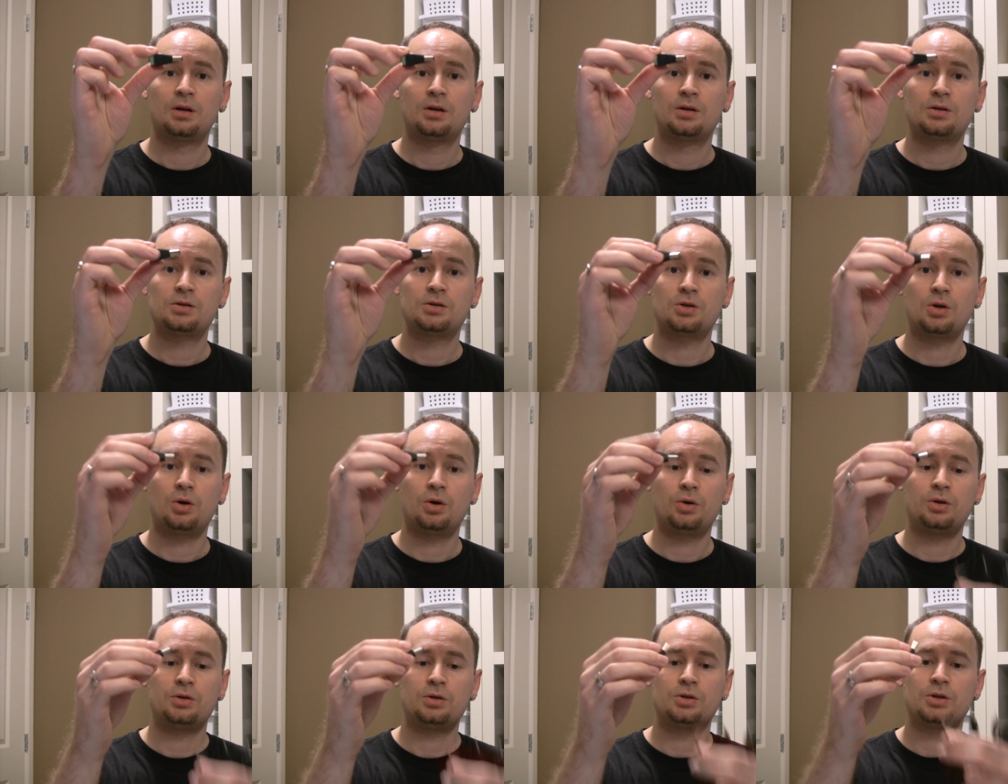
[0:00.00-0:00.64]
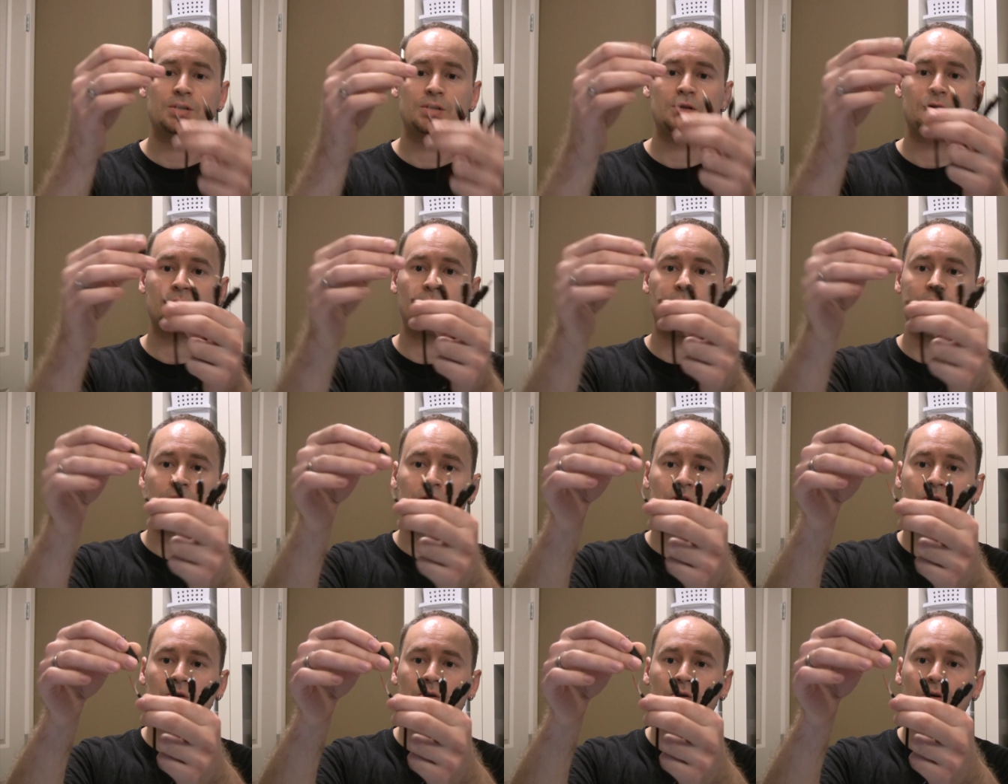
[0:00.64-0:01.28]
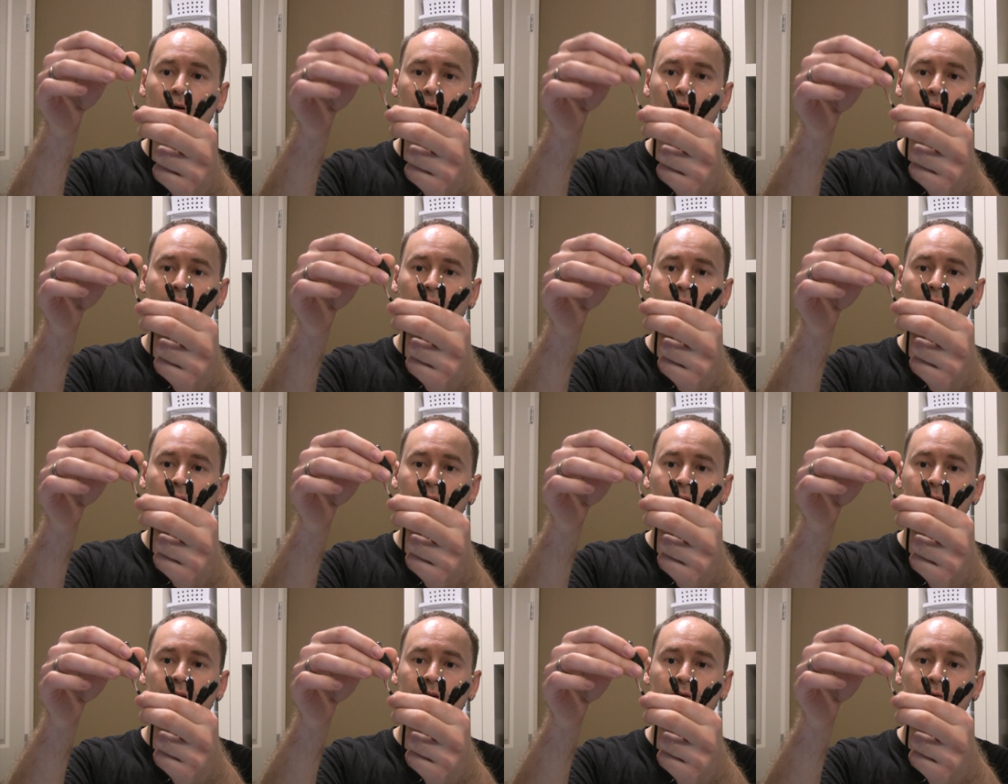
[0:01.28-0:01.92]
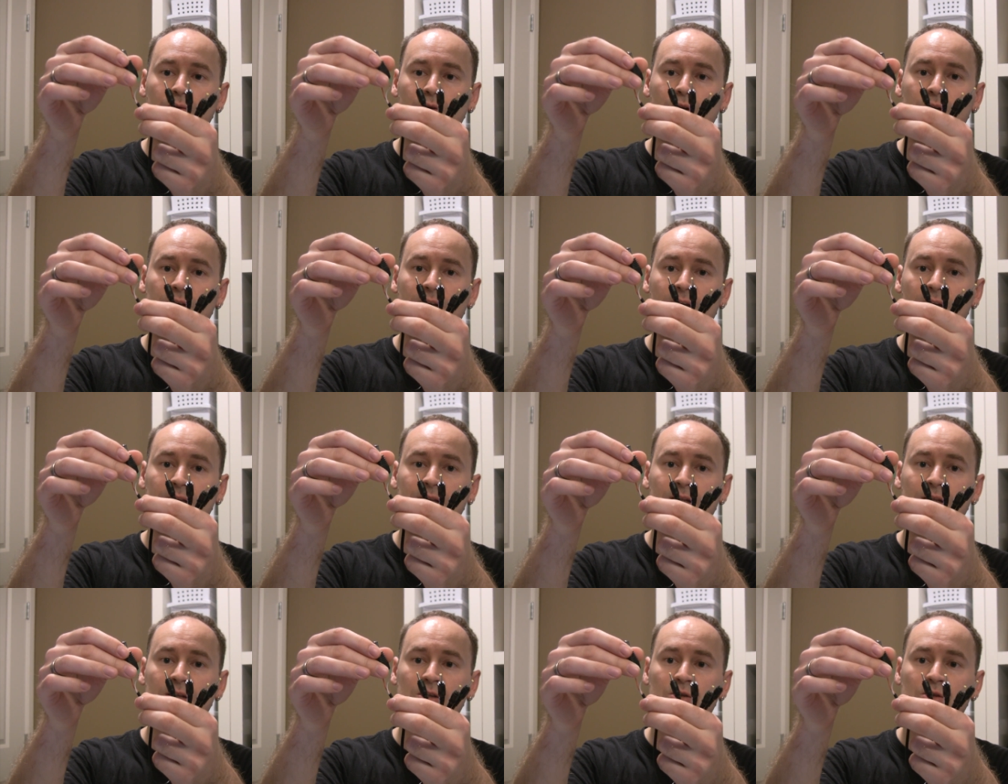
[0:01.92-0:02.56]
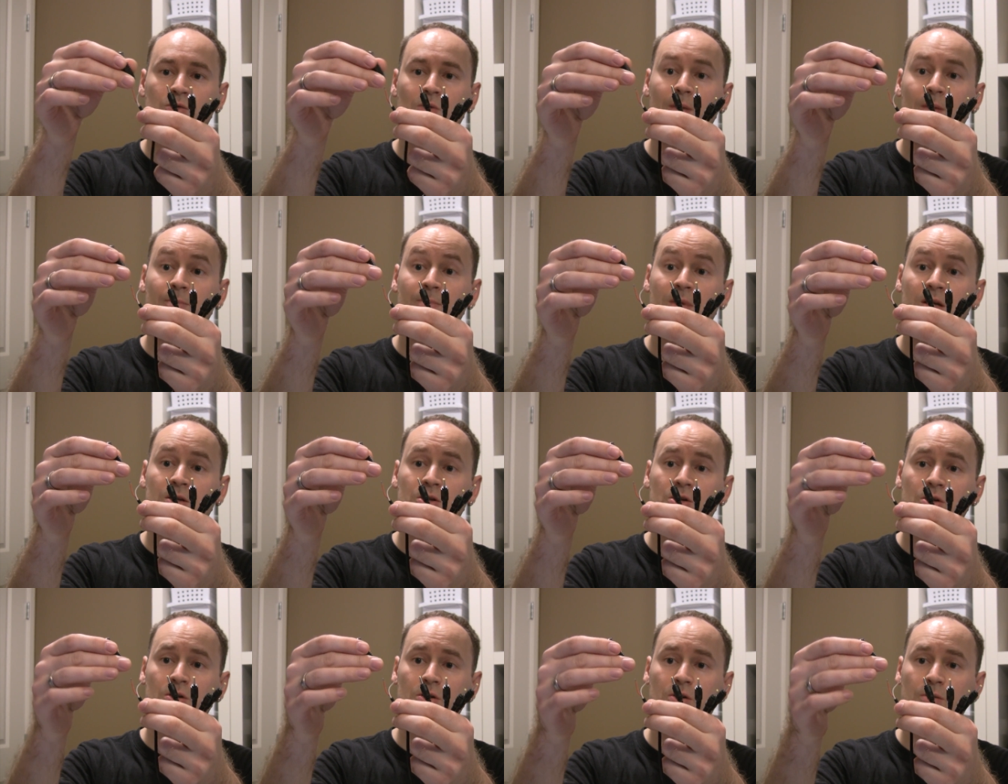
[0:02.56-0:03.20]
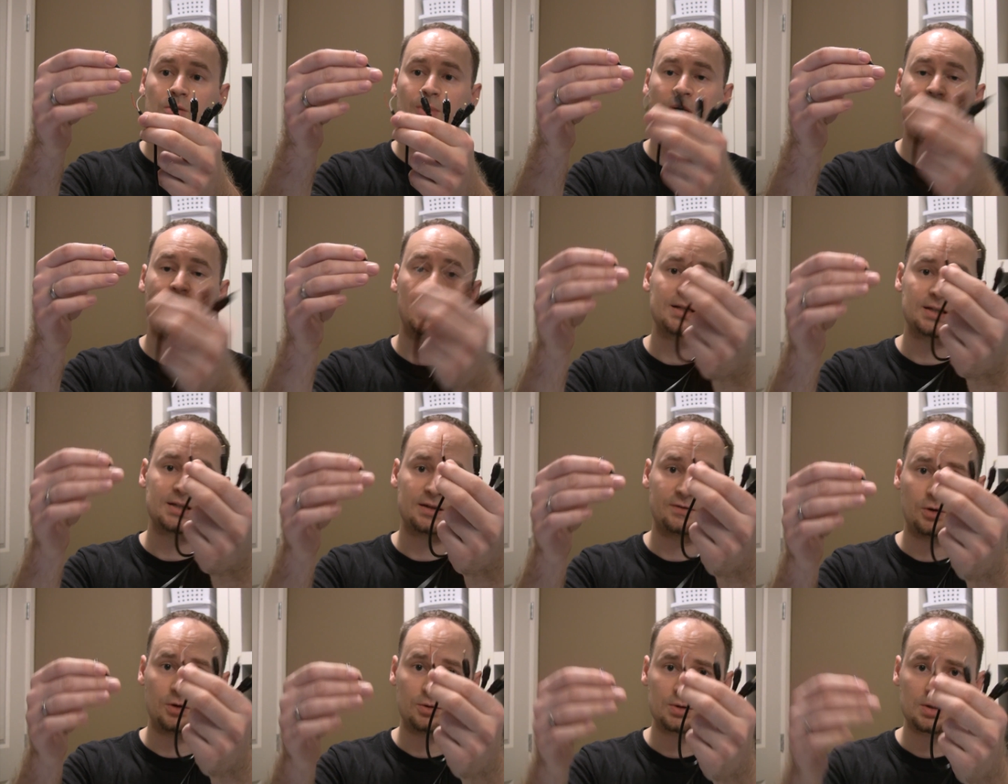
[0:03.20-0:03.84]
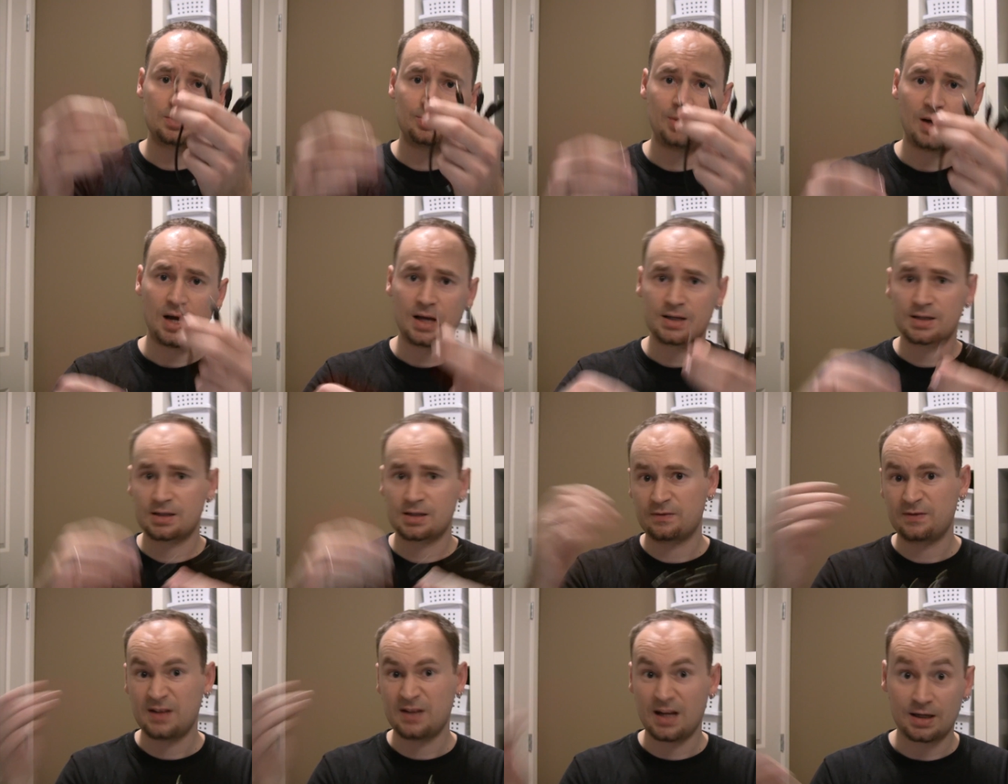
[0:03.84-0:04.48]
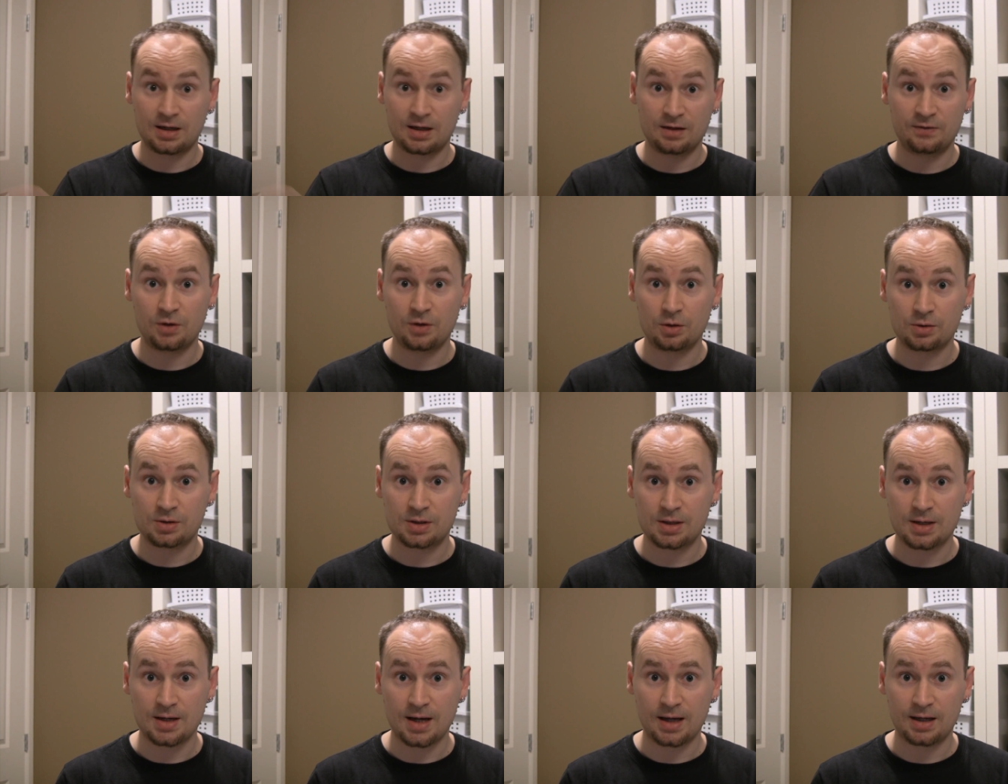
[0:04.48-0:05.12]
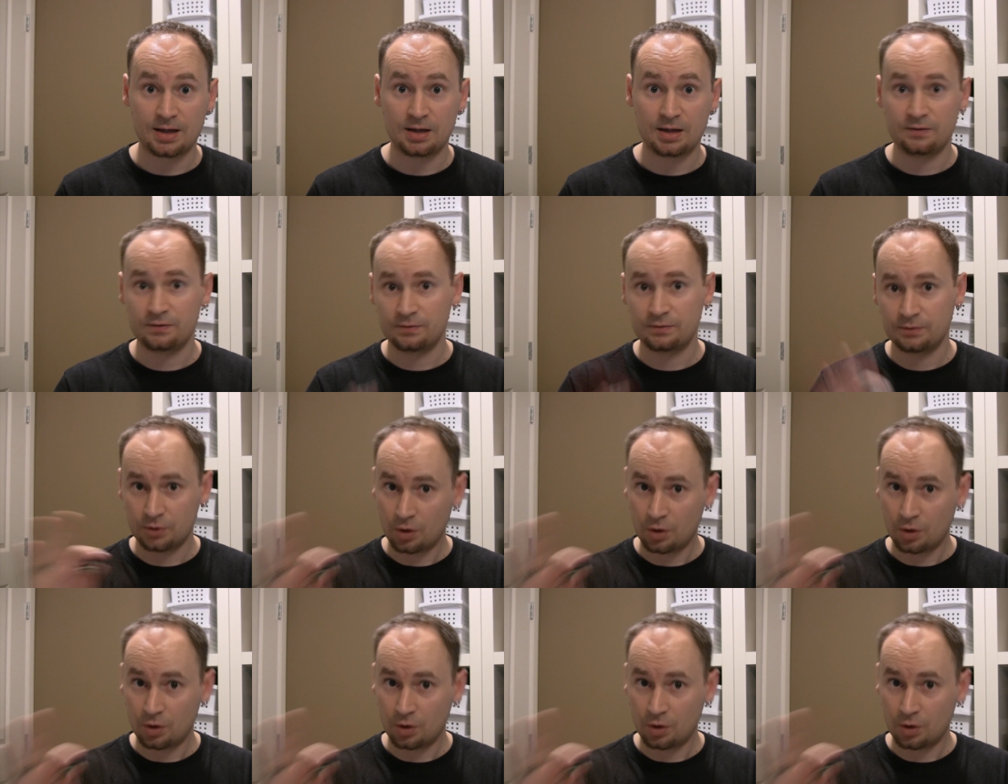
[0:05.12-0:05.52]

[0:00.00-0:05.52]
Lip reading: So you just make sure you connect these 2 up. Make sure positive goes to positive, negative goes to negative.